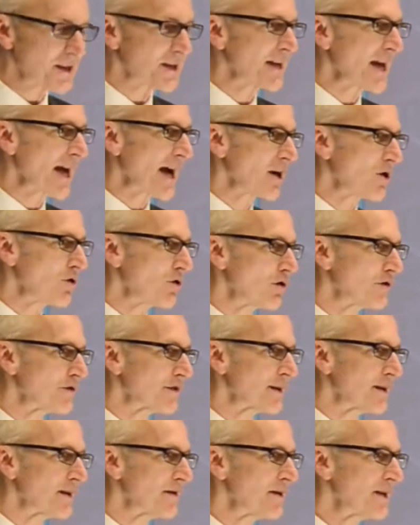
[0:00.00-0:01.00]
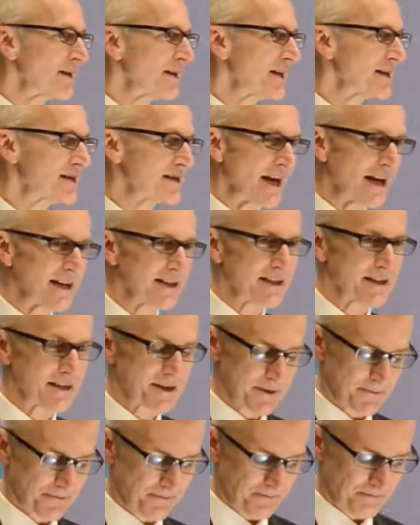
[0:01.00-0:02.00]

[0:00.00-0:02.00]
de Kerkhove attended.